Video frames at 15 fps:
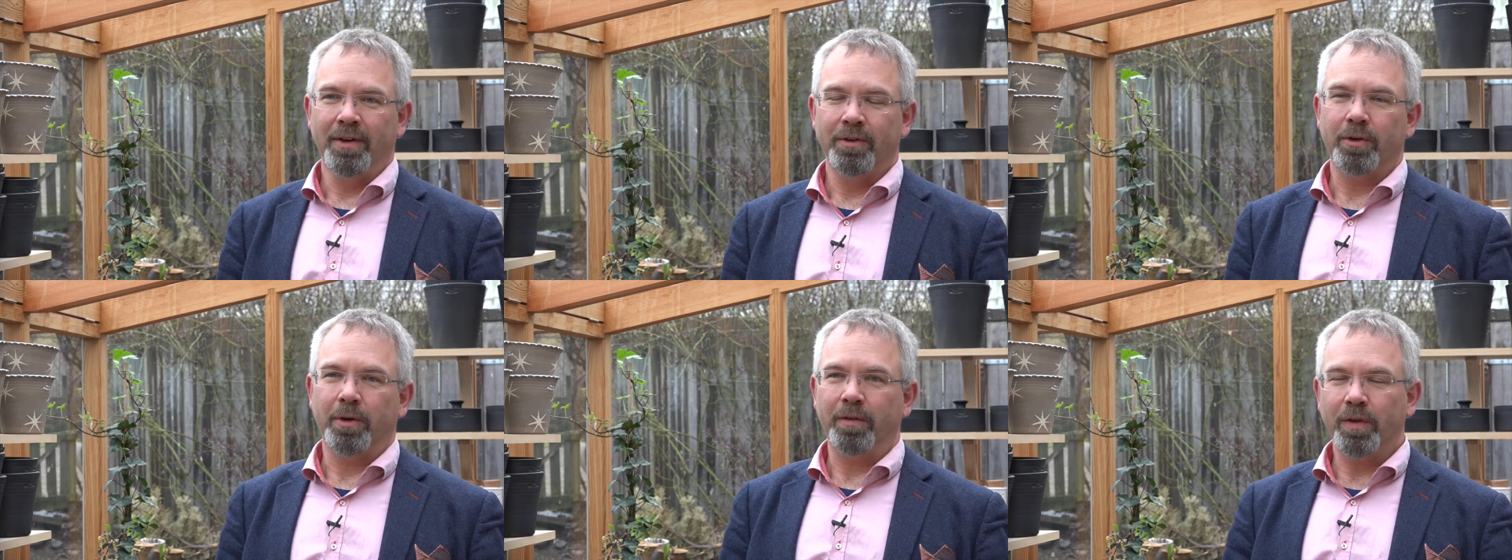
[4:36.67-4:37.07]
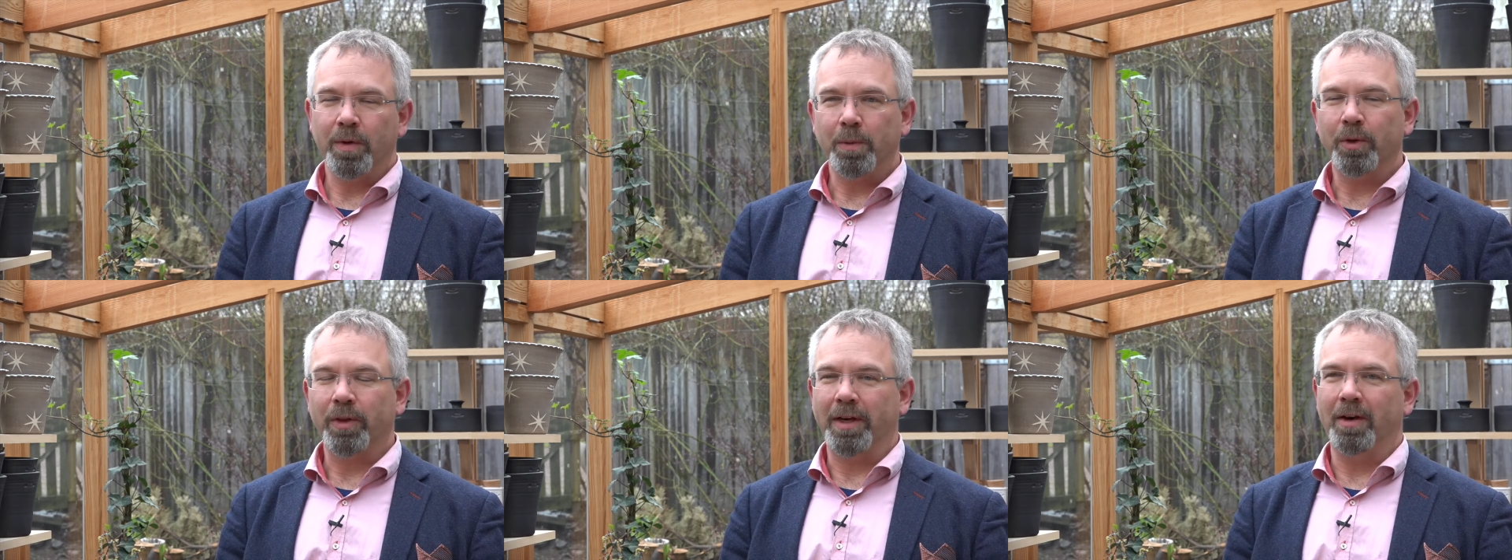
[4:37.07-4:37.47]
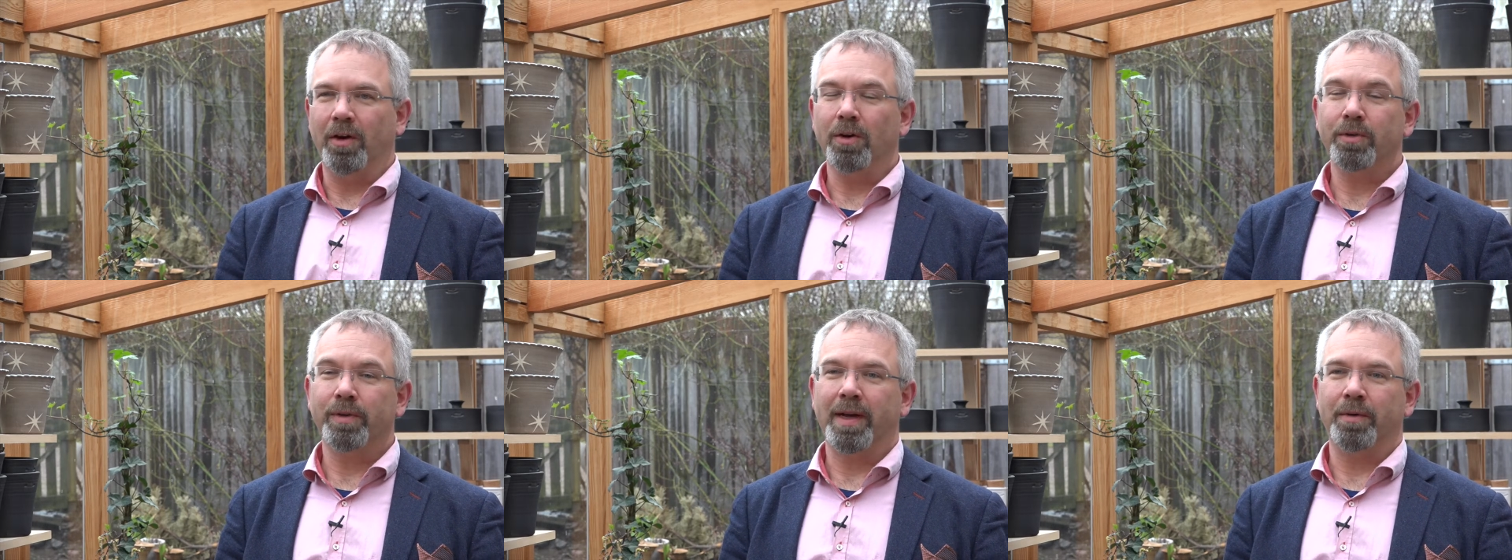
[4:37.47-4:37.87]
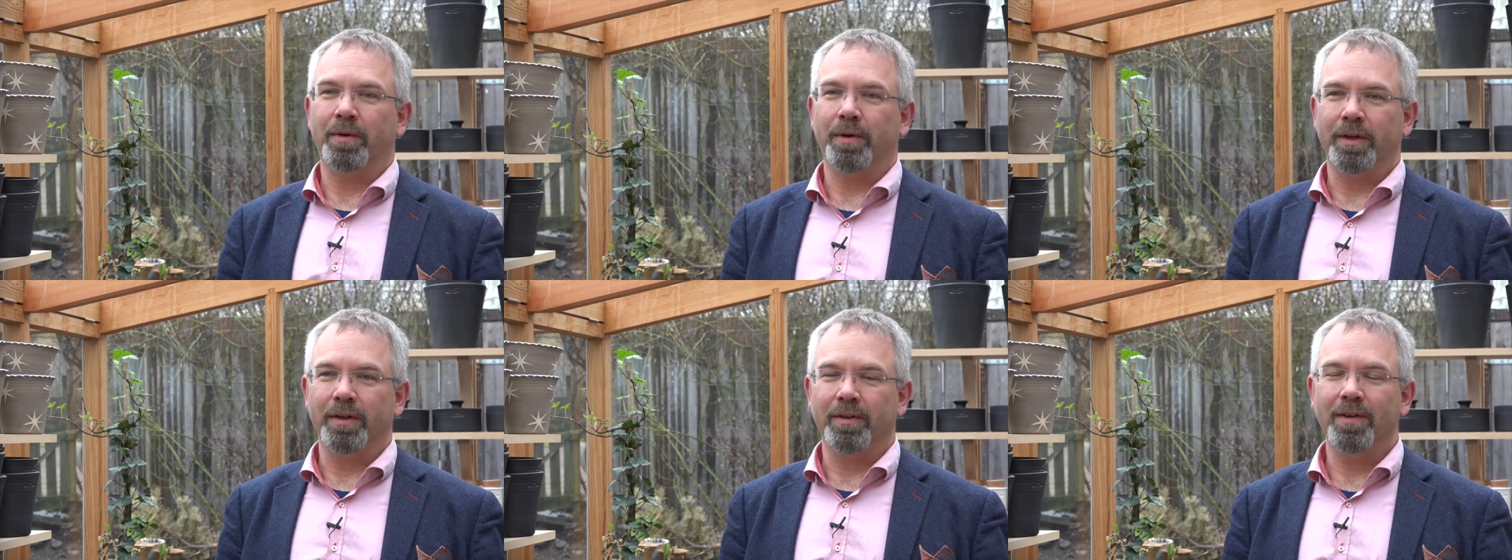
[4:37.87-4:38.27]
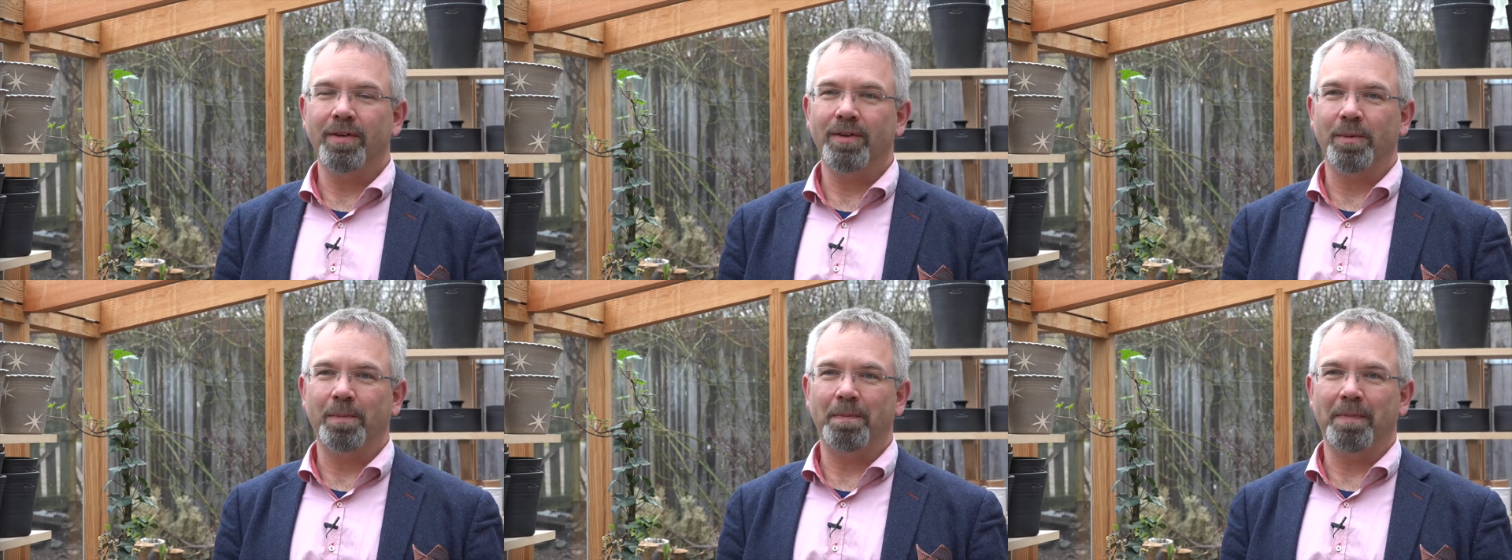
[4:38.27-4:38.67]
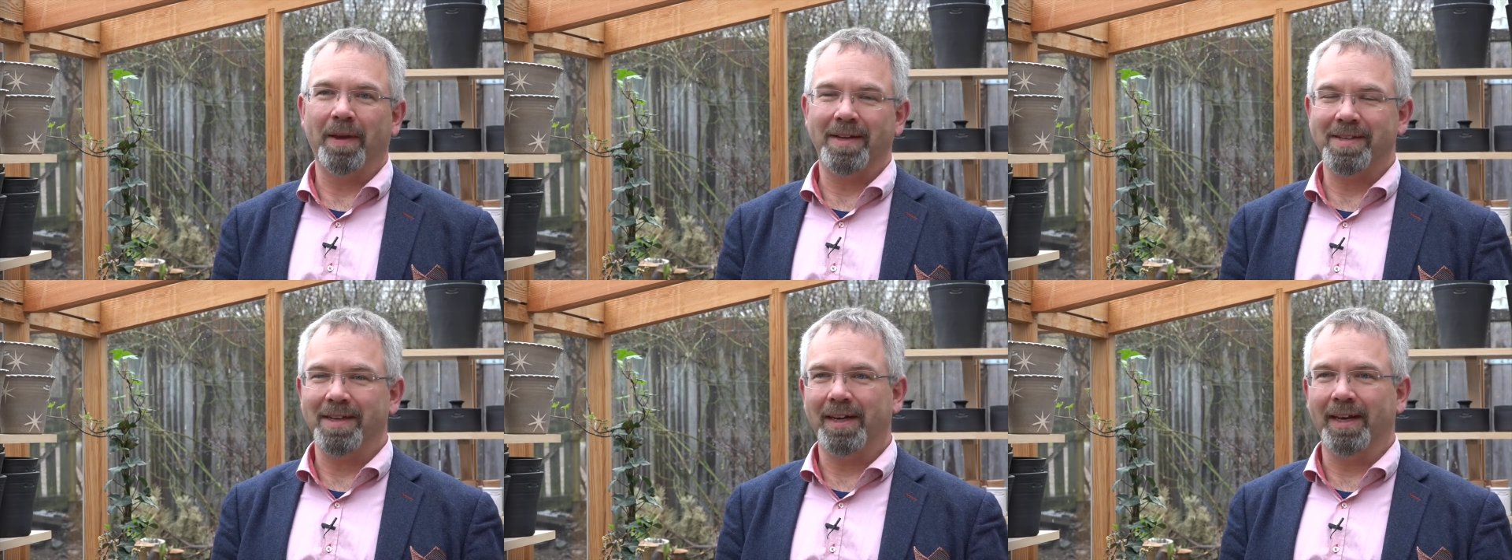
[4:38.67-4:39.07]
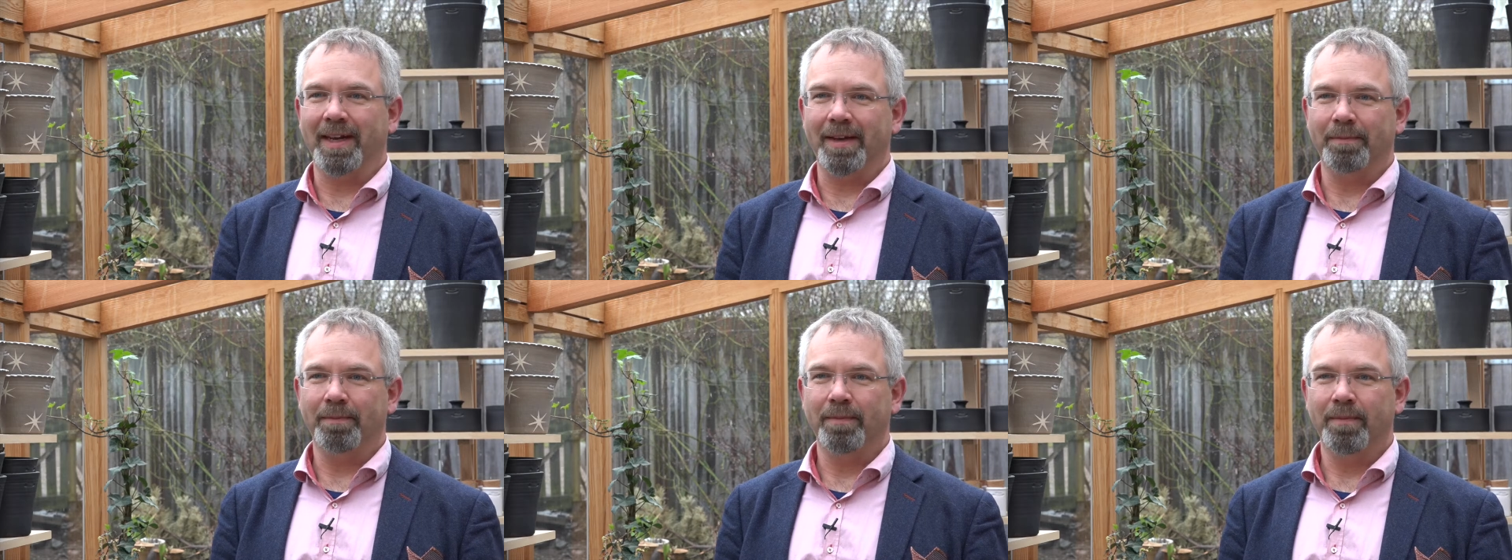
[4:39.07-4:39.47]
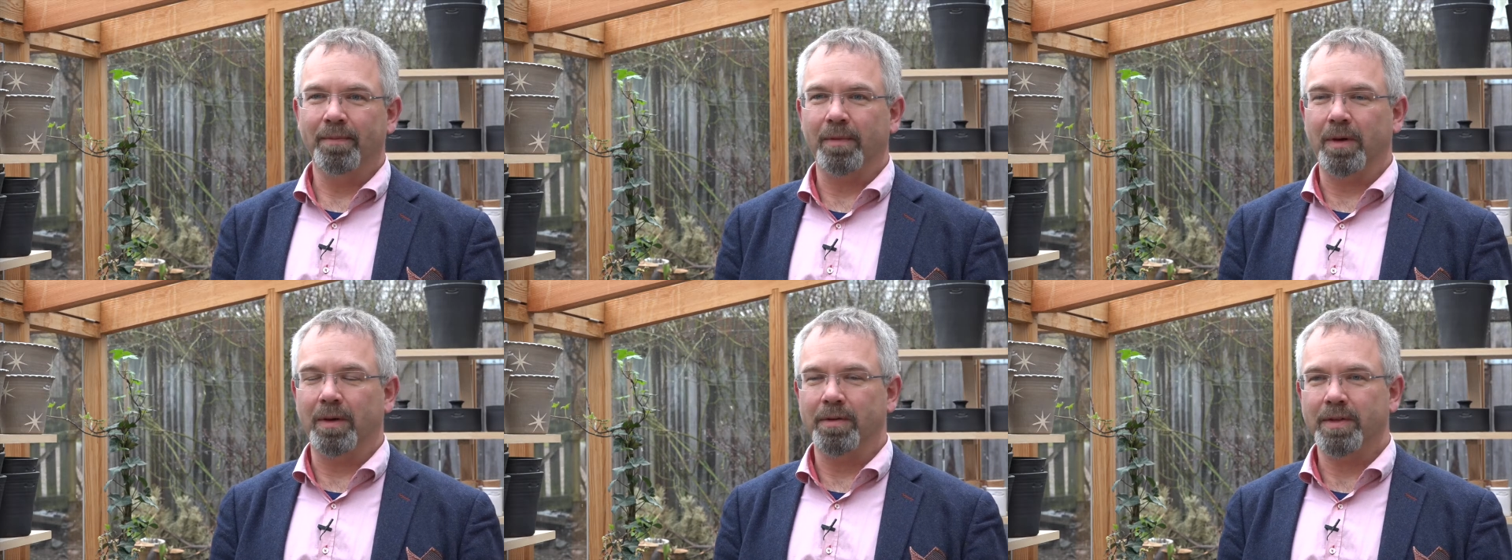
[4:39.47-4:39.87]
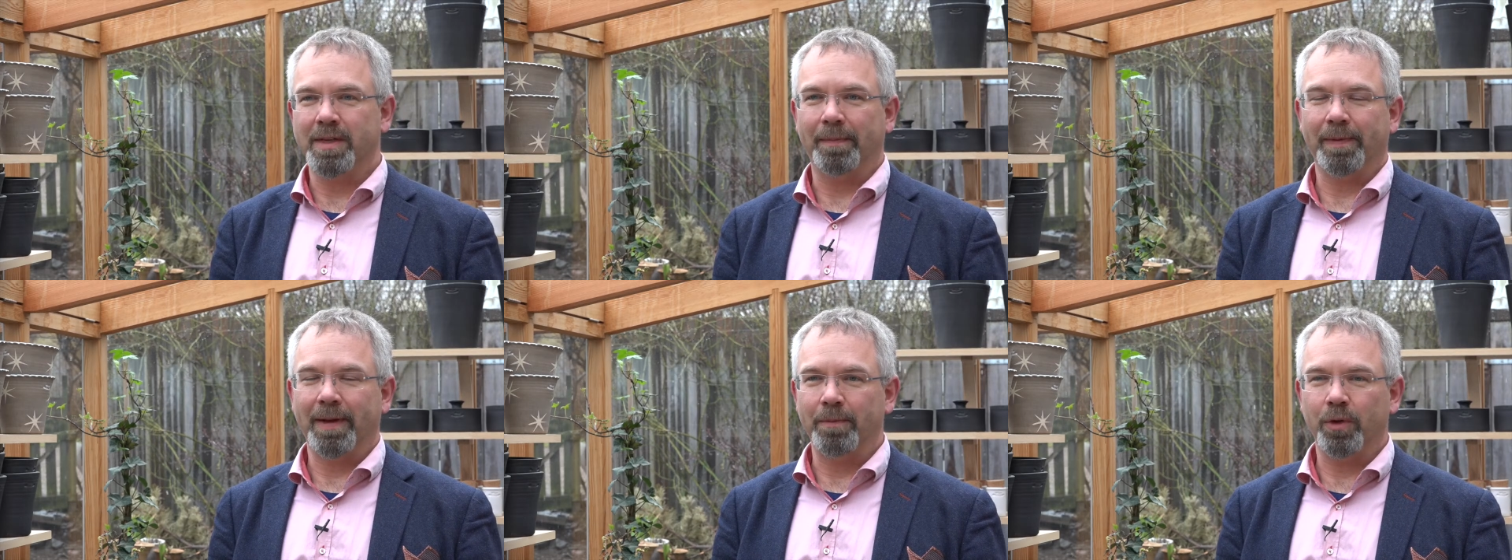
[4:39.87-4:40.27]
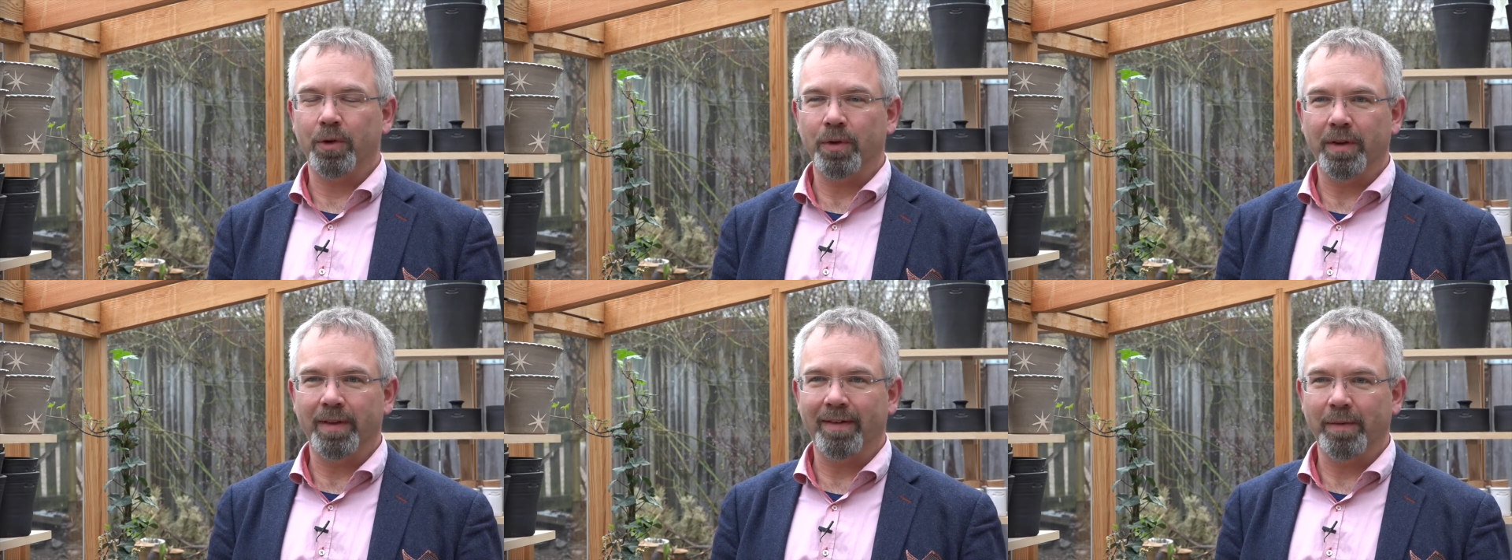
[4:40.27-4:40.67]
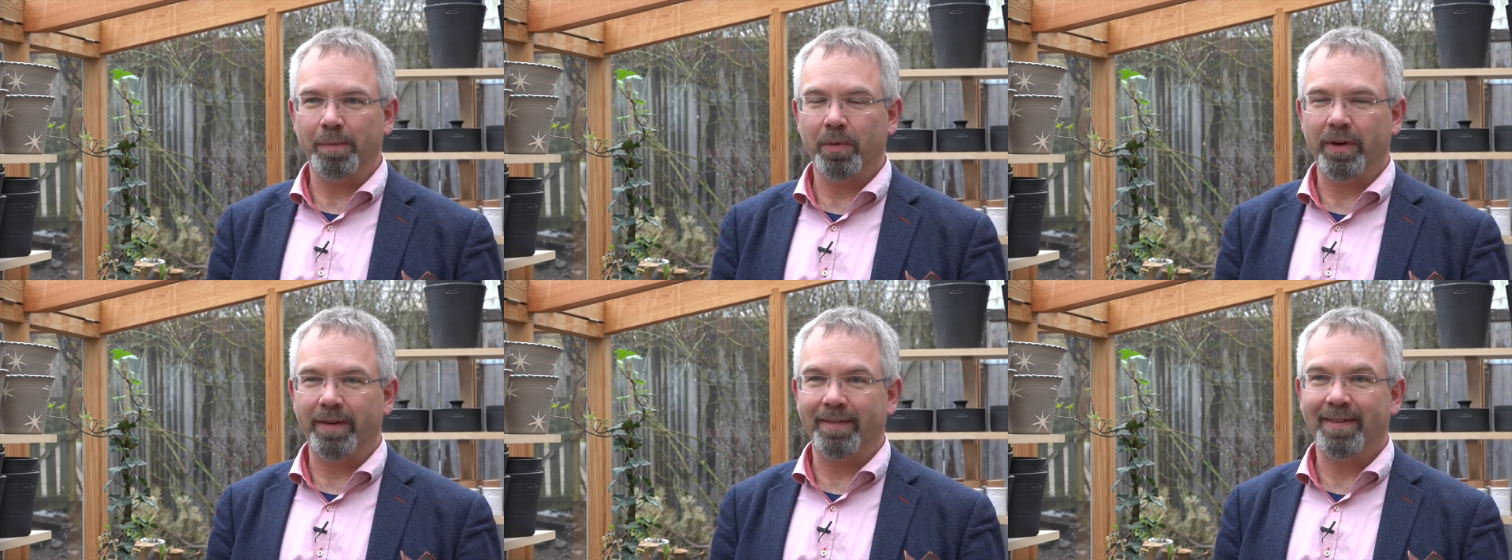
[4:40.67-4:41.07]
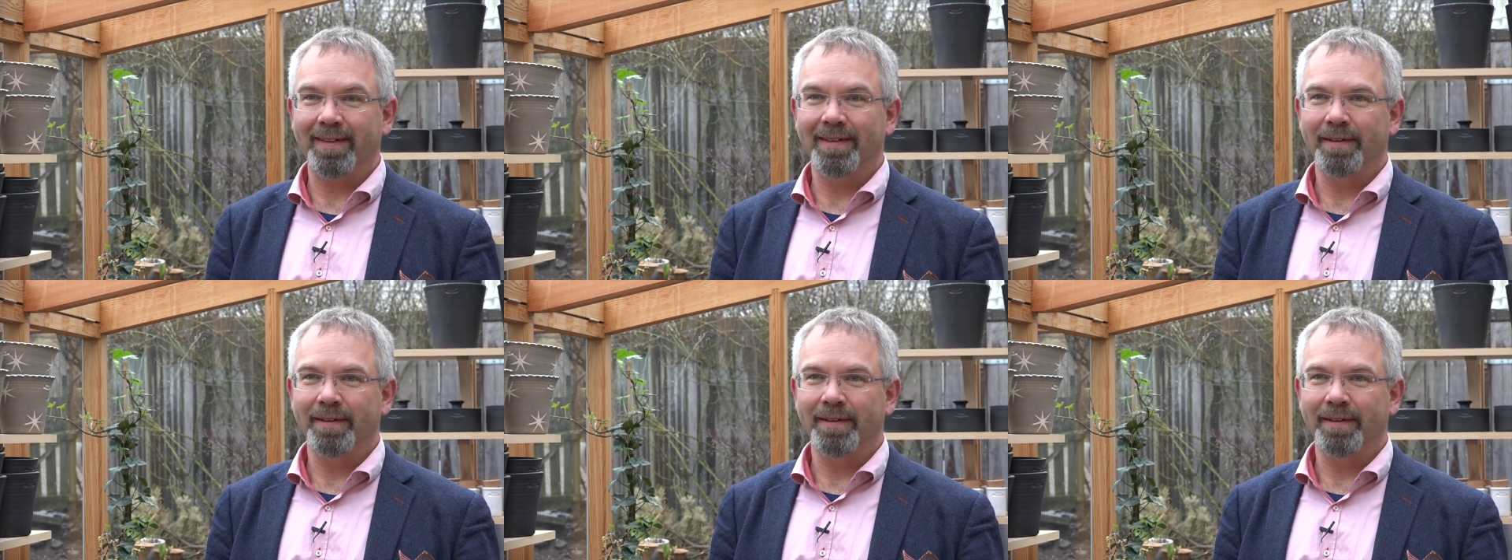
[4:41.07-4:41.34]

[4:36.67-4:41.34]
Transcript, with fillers: So if you put any lockdown on it, you basically, well, sometimes you couldn't even print.